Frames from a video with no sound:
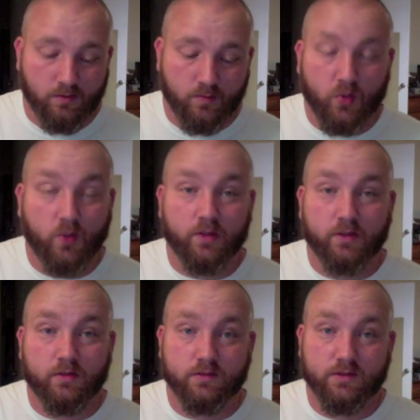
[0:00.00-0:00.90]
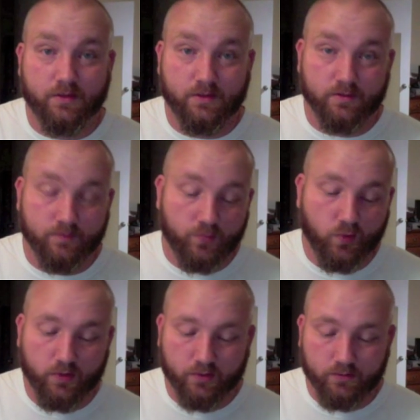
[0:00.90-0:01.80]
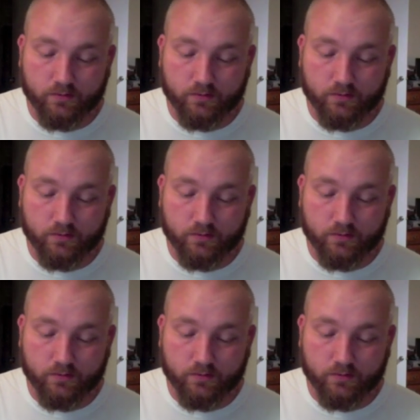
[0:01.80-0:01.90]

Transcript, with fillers: poor to poor to